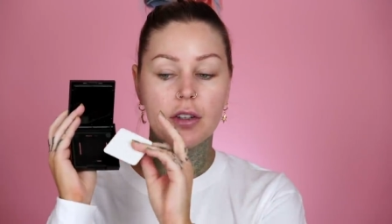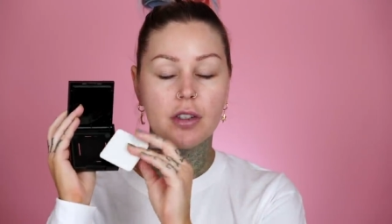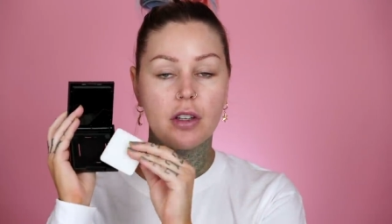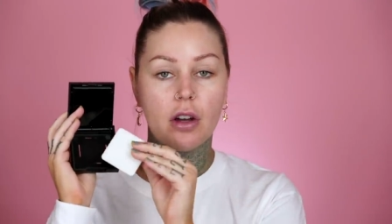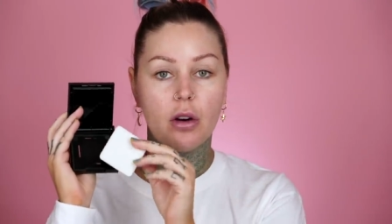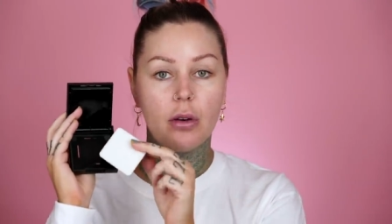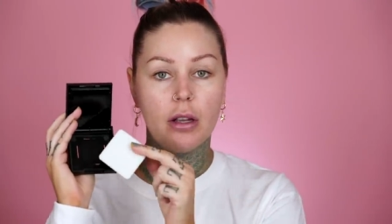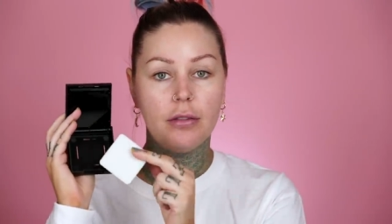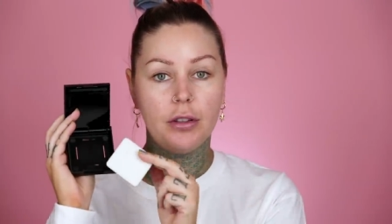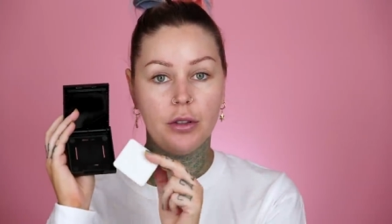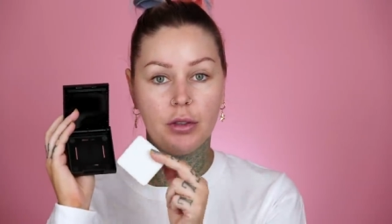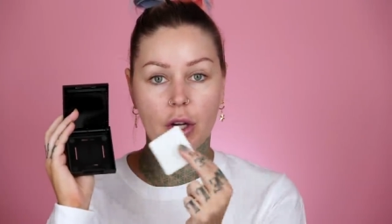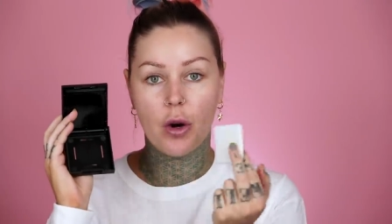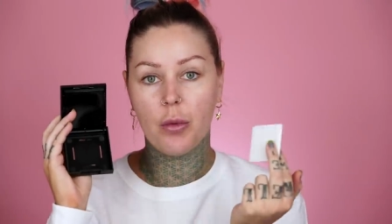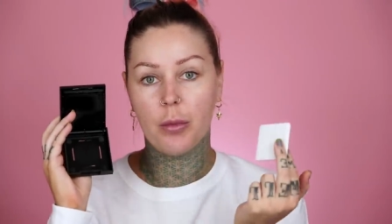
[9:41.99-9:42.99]
So if you
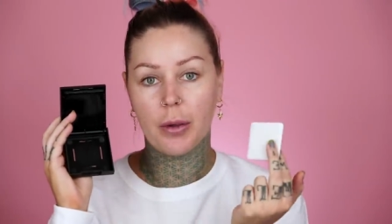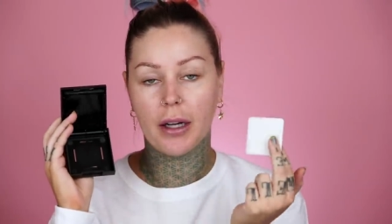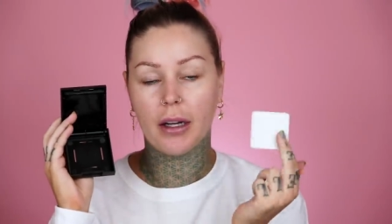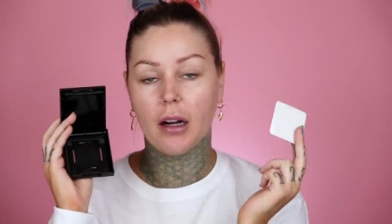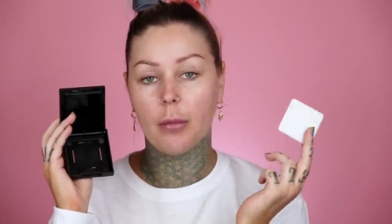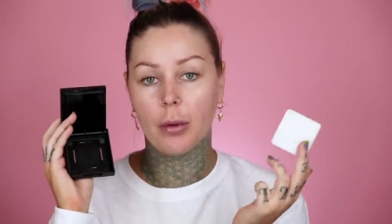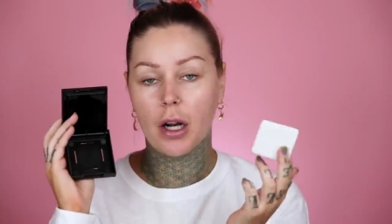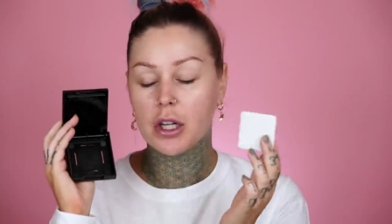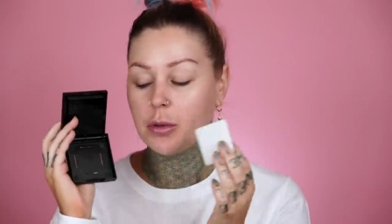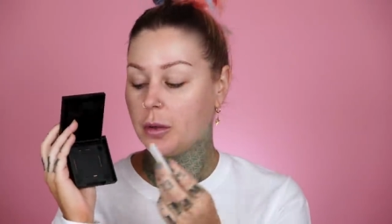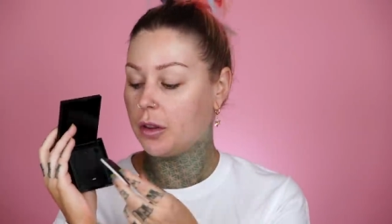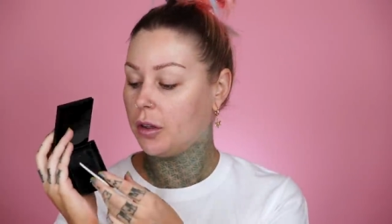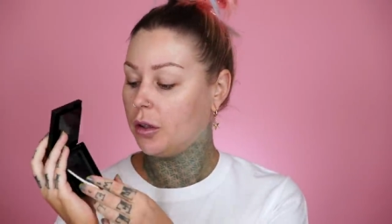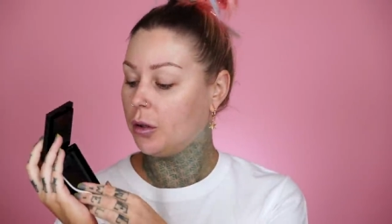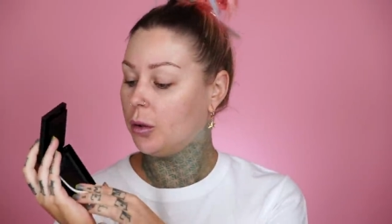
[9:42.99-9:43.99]
don't bring a brush
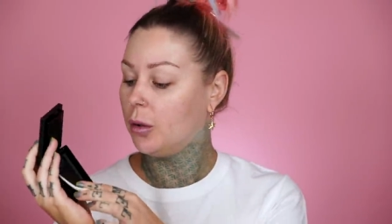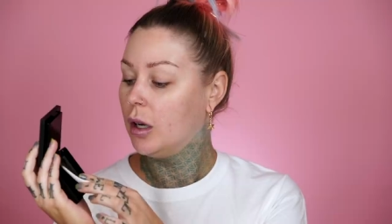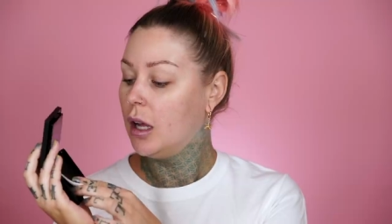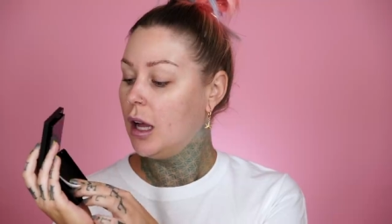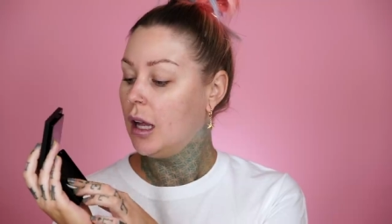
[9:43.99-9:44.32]
with you,